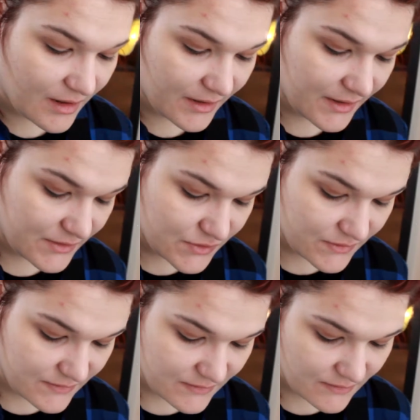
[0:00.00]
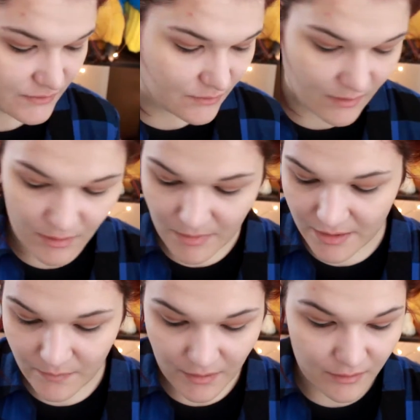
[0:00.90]
I just know how
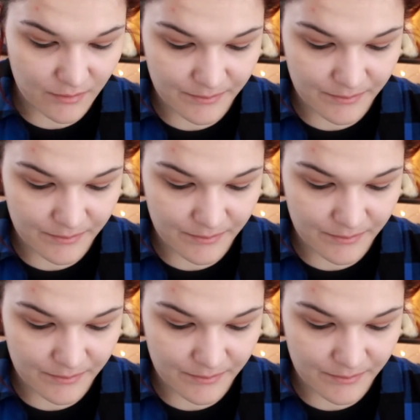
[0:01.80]
mine work.